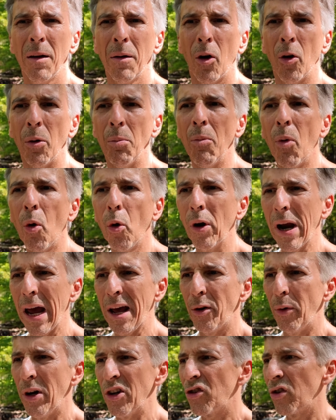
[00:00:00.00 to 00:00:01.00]
or more
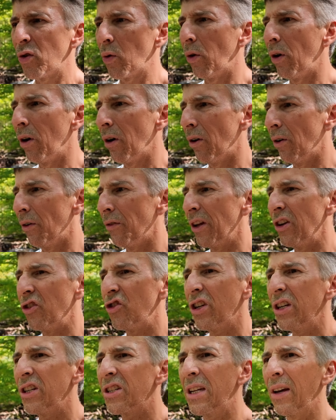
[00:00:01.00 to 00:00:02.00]
adoration toward her than
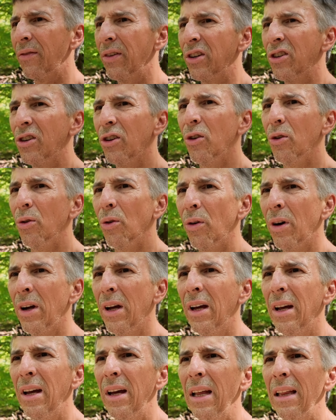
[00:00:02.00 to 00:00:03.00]
she's giving to you.
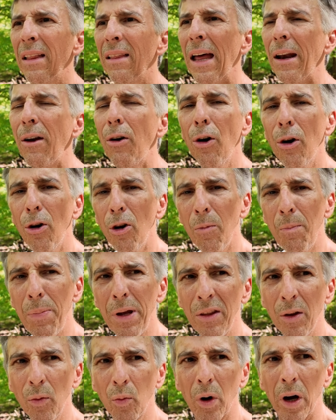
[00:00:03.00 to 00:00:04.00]
Let her
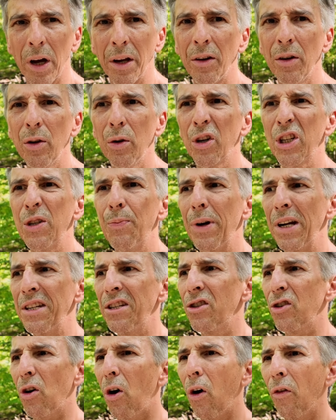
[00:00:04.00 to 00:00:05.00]
be the one who
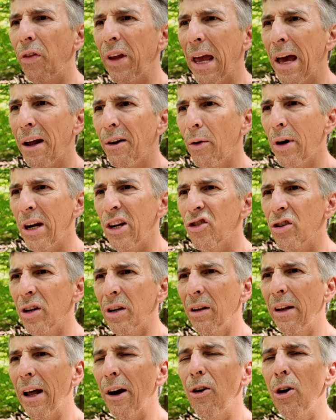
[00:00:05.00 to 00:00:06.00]
expresses all the
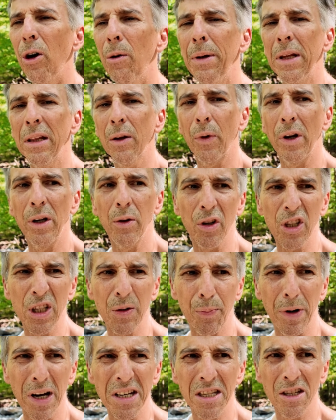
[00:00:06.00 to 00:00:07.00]
adoration. Let her be the one who
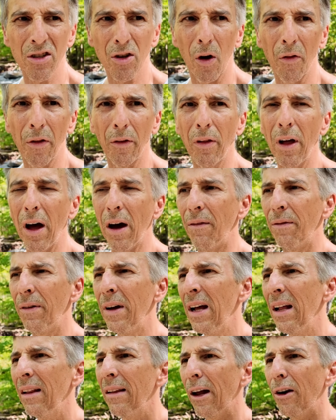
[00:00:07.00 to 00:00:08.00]
expresses all the love.
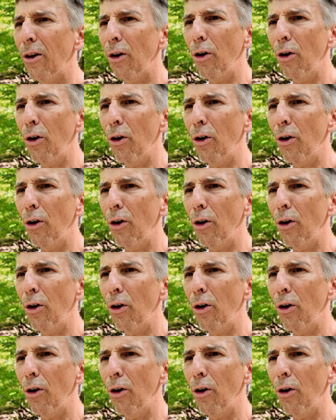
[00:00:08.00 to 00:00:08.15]
Let